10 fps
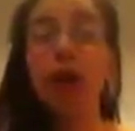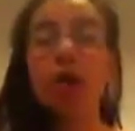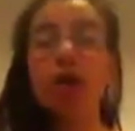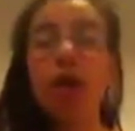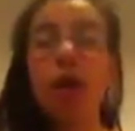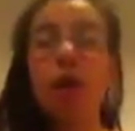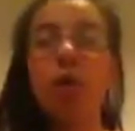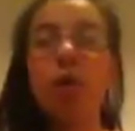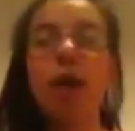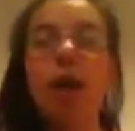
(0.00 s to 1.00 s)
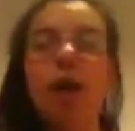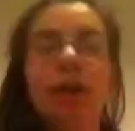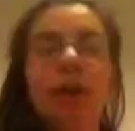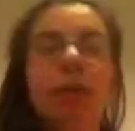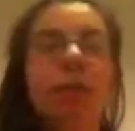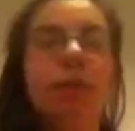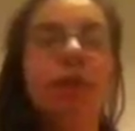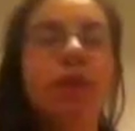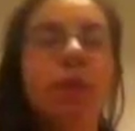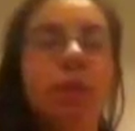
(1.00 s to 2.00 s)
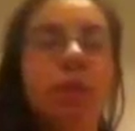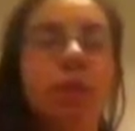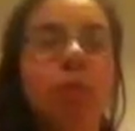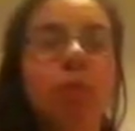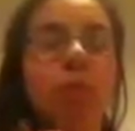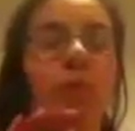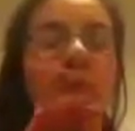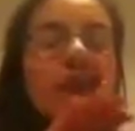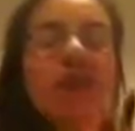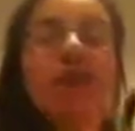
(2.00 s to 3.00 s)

so it would be what should